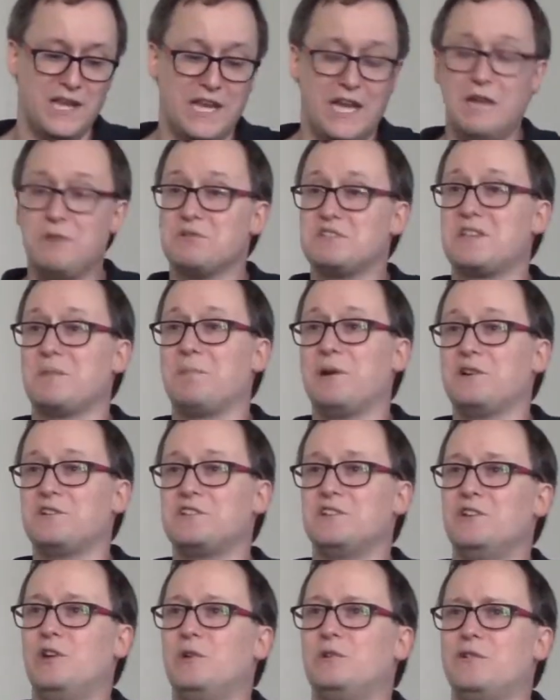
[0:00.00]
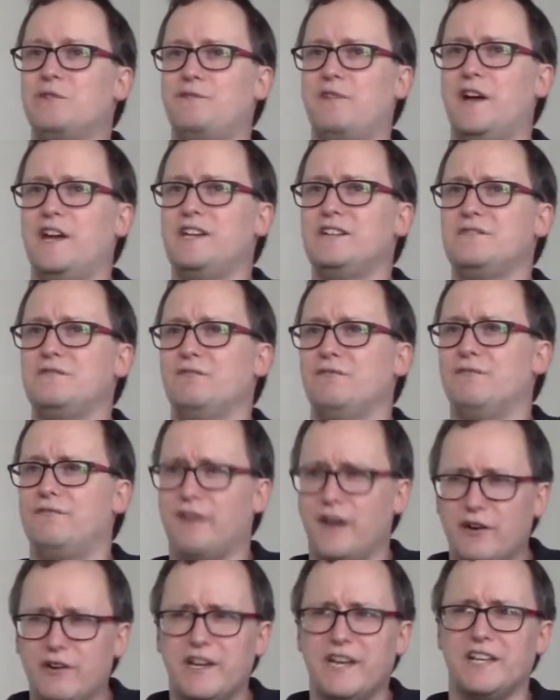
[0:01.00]
He was the person who defined
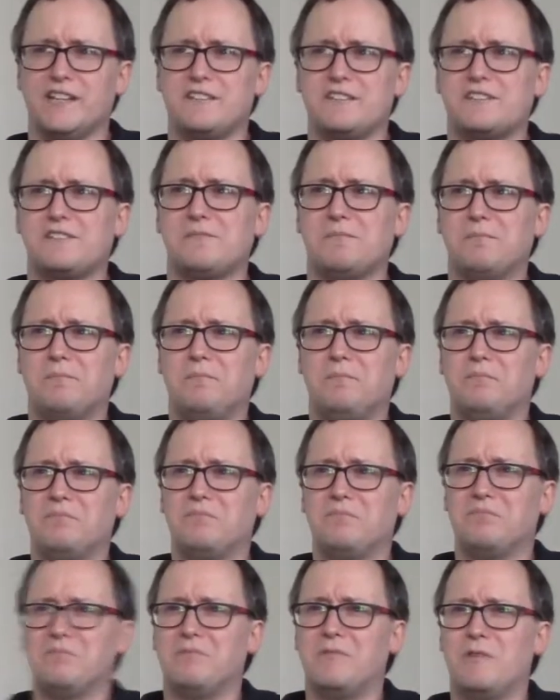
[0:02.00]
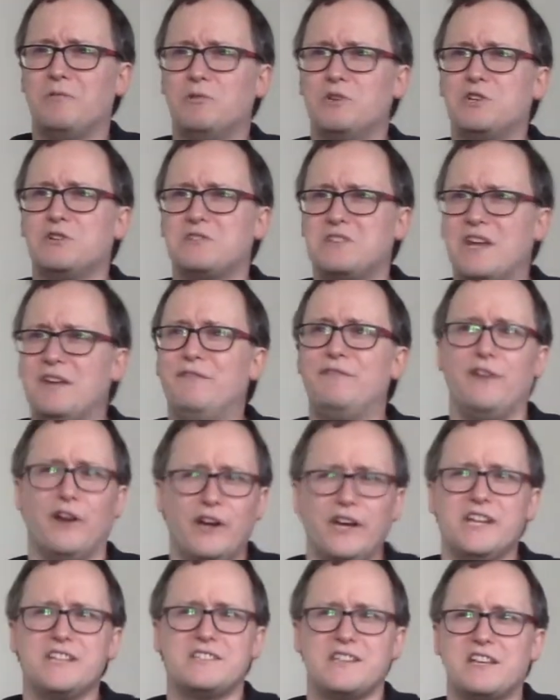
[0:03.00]
variance. Would you say
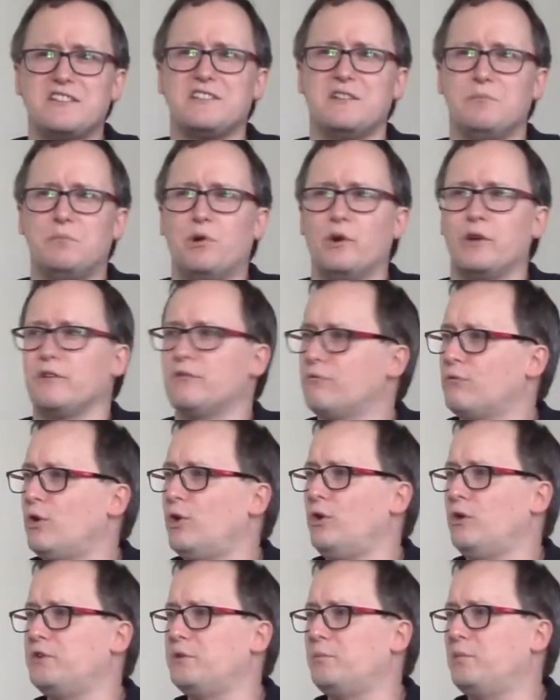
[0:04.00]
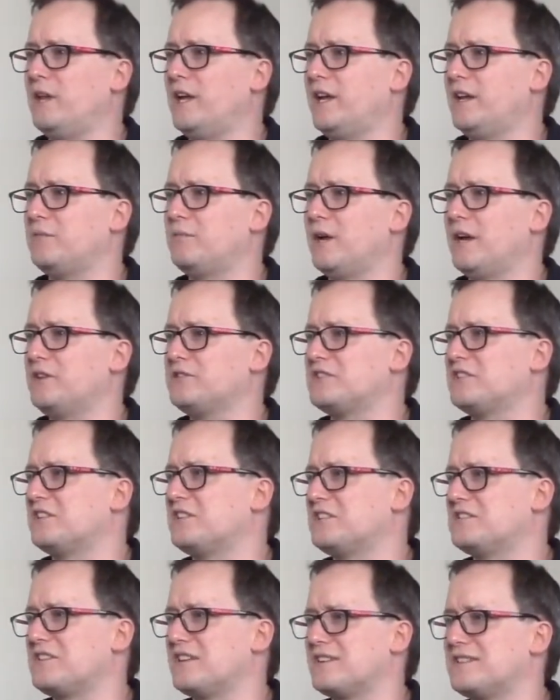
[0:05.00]
variance has an important role to play in
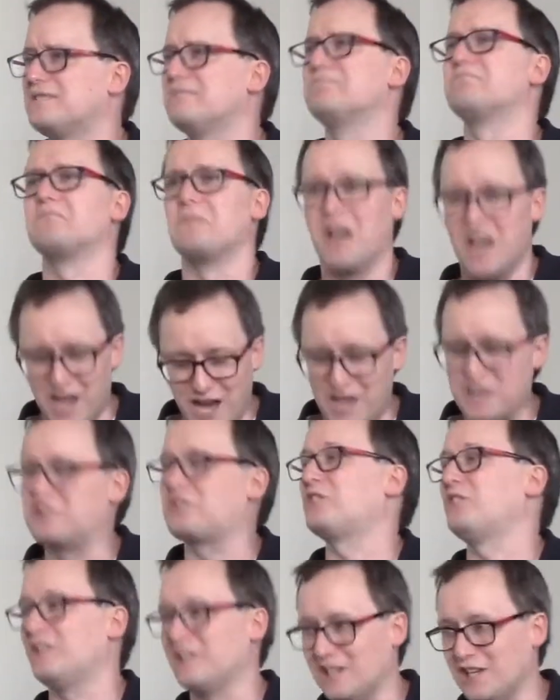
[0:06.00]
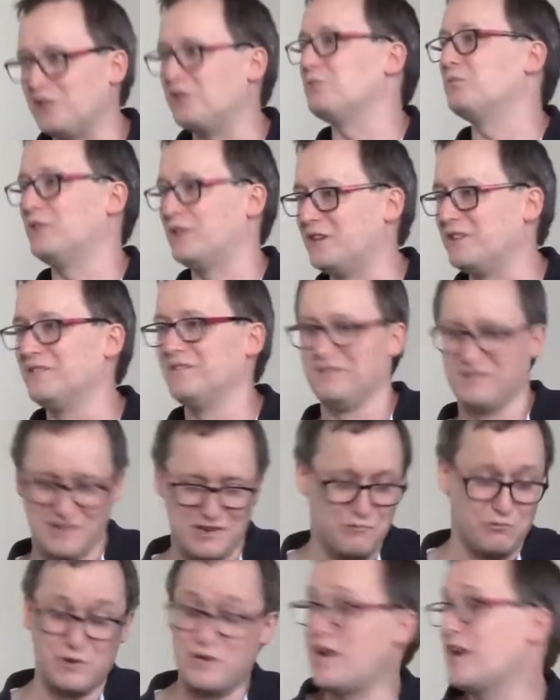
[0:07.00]
biostatistics? Assuredly you would.
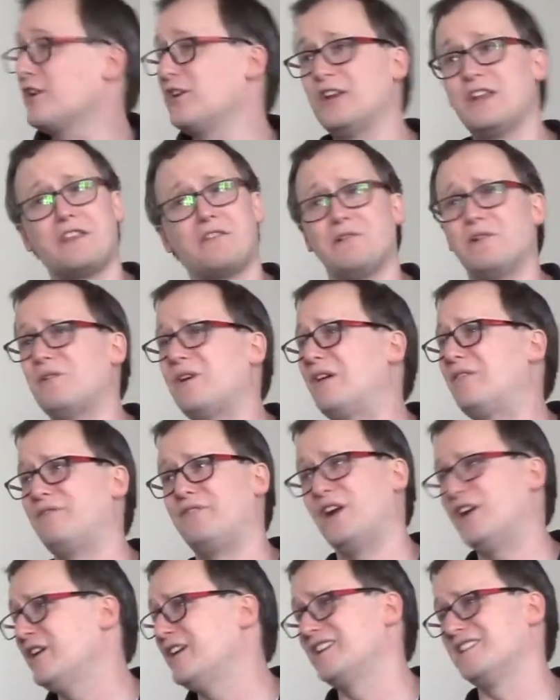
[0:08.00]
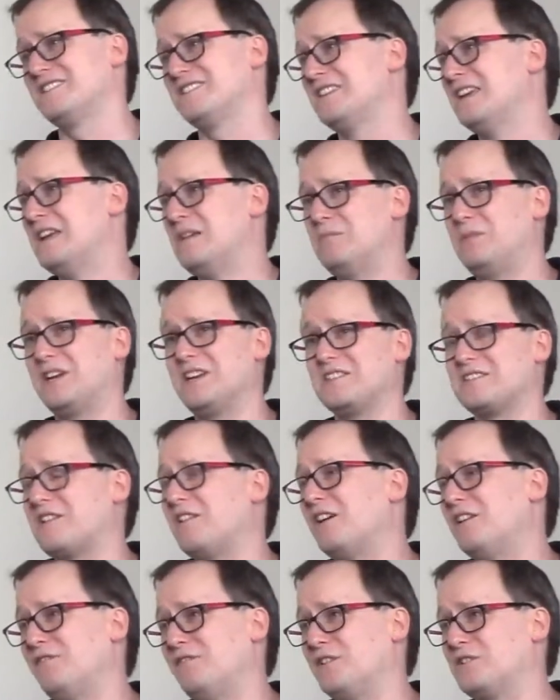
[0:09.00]
We're not going to throw out variance because
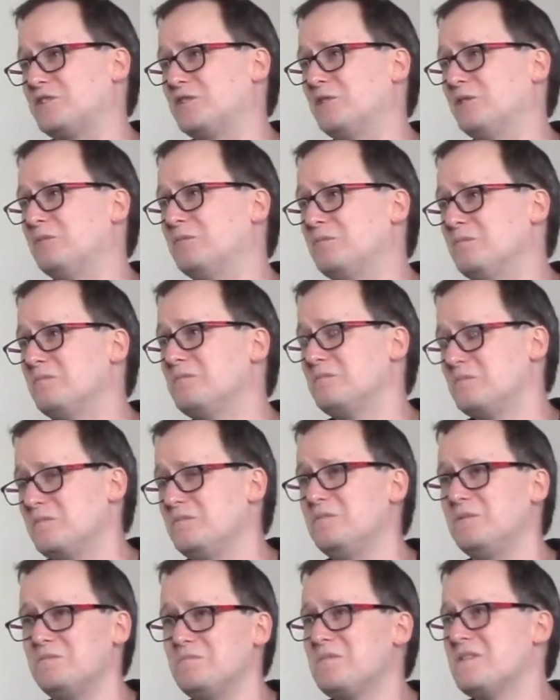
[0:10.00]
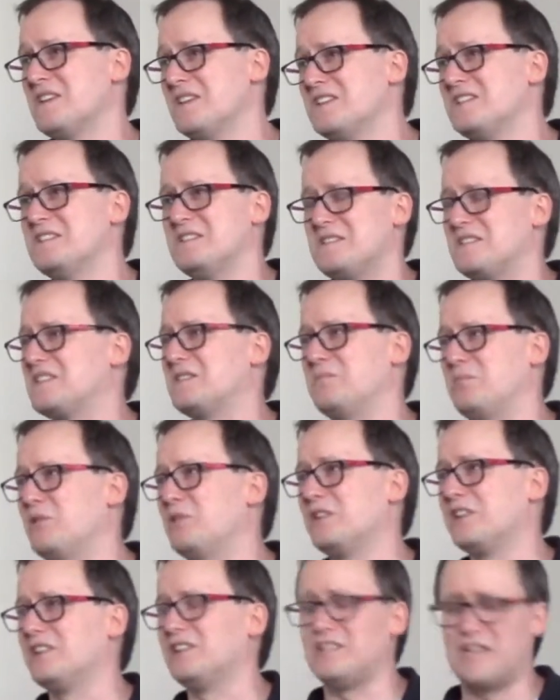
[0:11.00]
R.A. Fisher
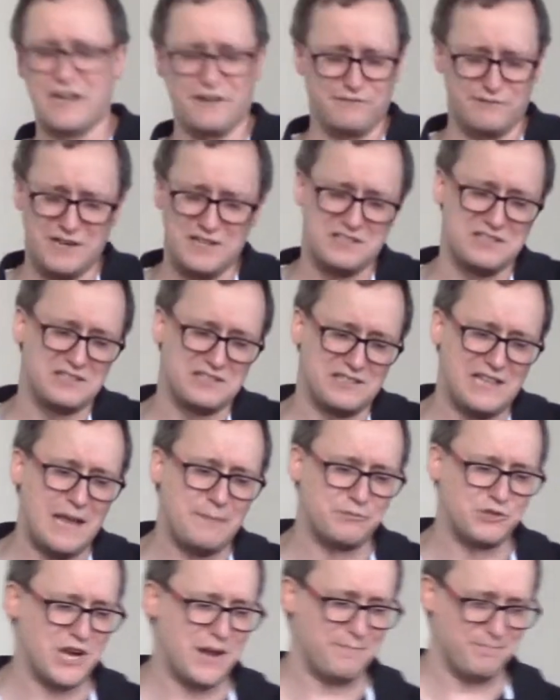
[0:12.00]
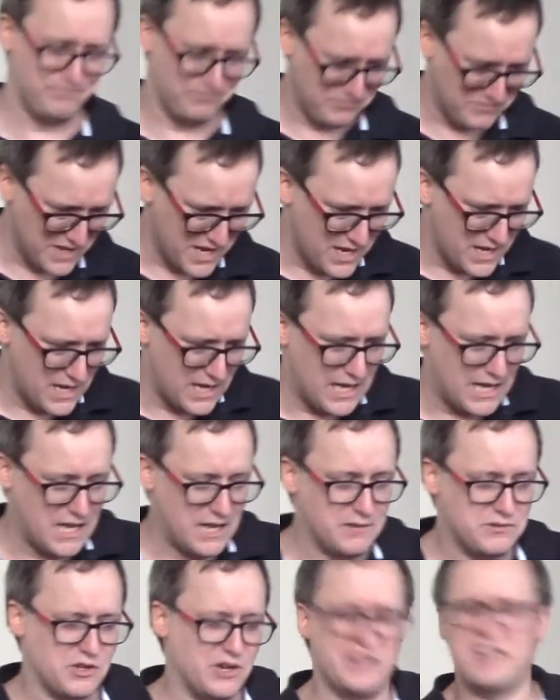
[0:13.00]
supported a lot of racist claptrap.
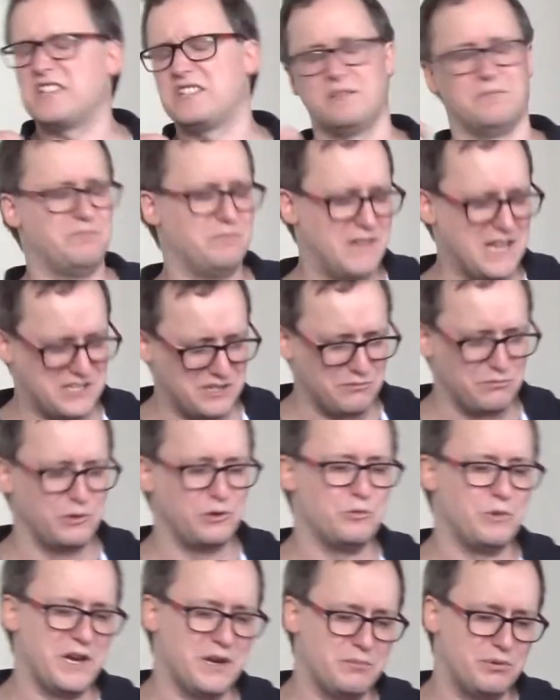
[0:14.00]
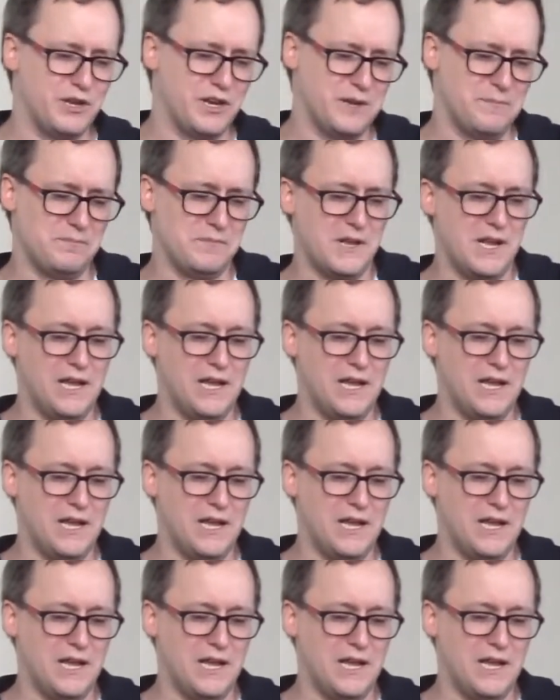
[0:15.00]
Sorry, that's a rude way to put it.